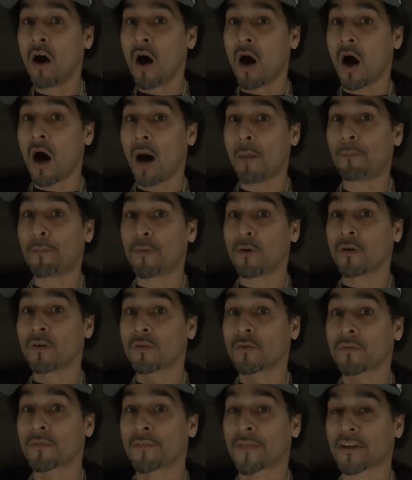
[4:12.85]
up
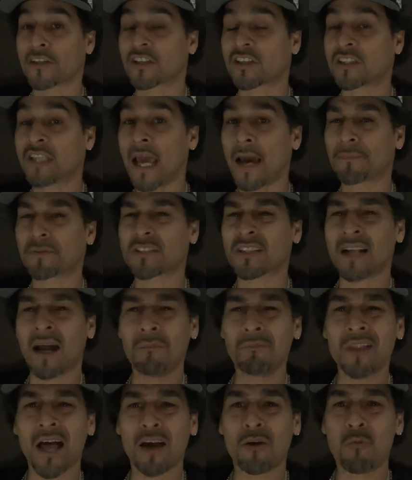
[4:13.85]
the steps. And
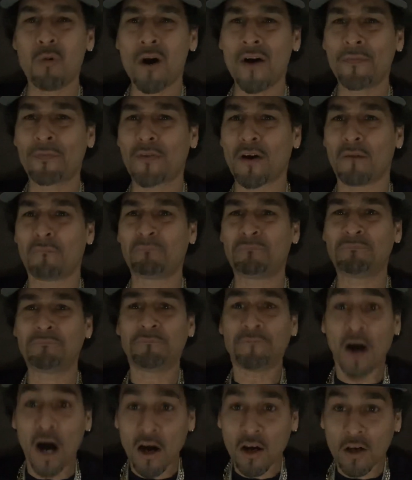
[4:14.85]
I'm like, what the
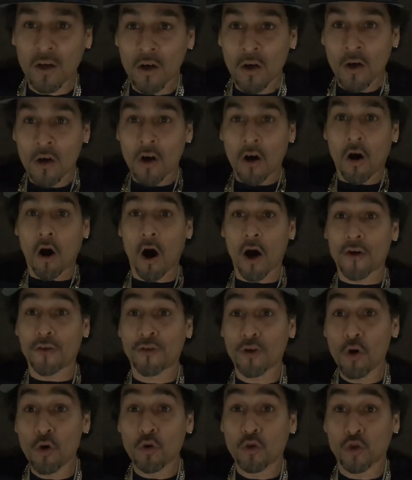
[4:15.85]
fuck are
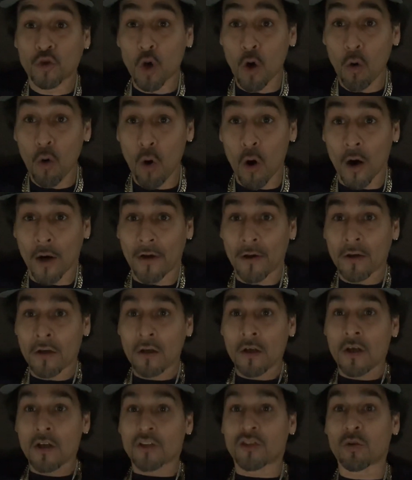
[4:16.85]
you doing?
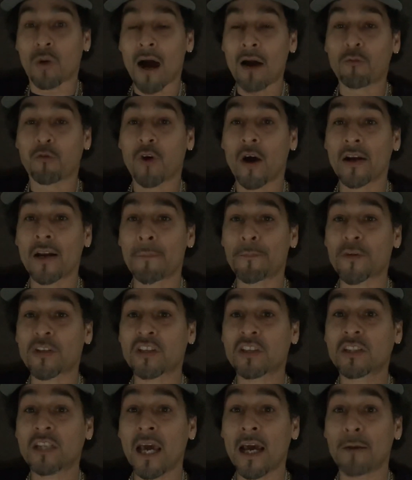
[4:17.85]
So I run up the
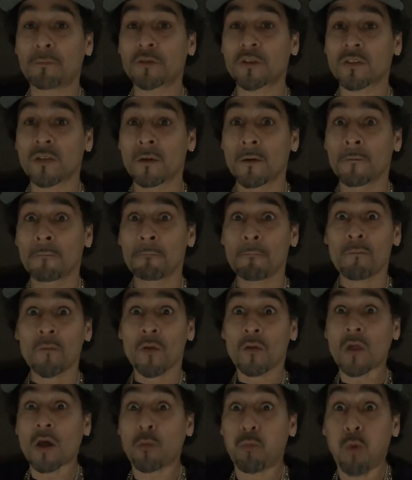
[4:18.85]
steps.
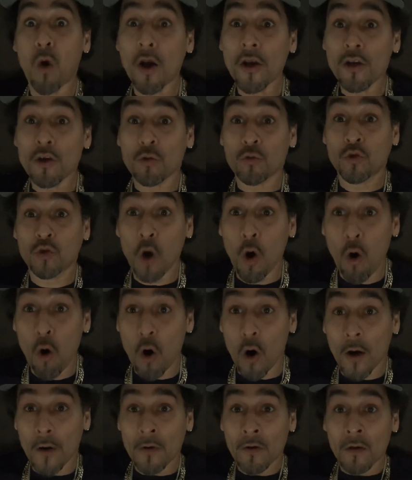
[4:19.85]
Like, what are you
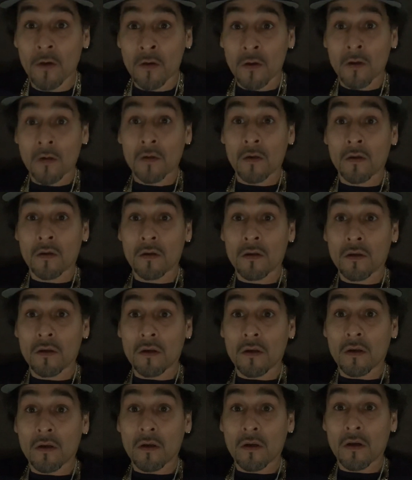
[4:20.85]
doing?
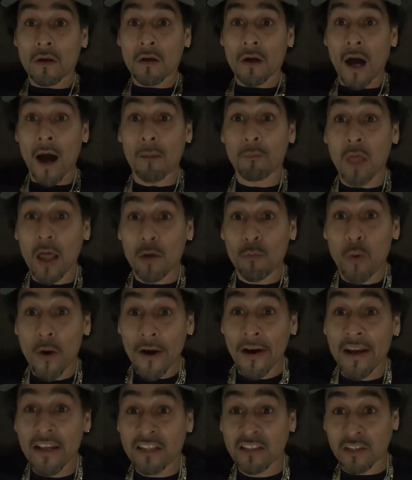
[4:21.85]
I'm like,
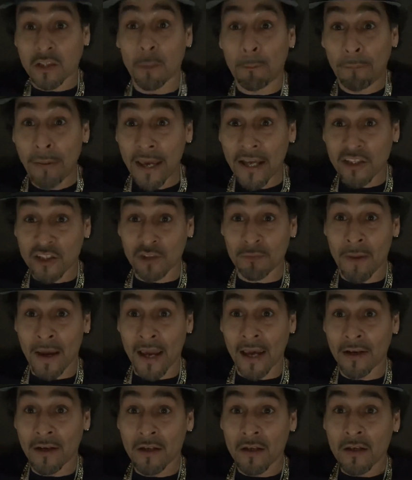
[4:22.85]
where is the bitch,
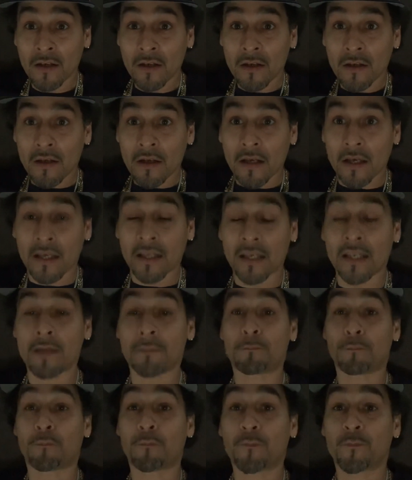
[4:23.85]
man? And
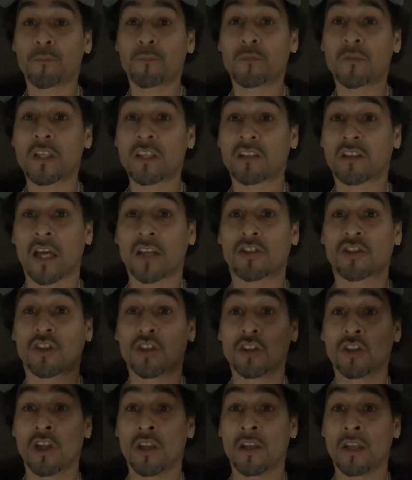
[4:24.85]
he's like,
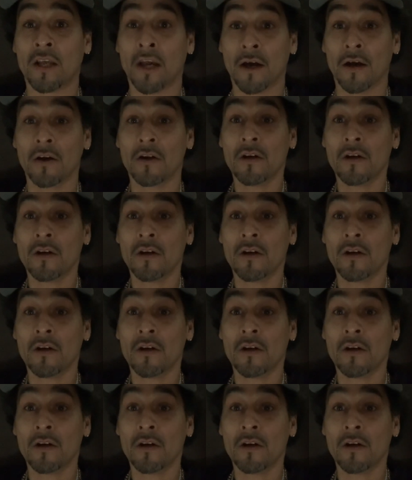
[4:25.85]
she's in there.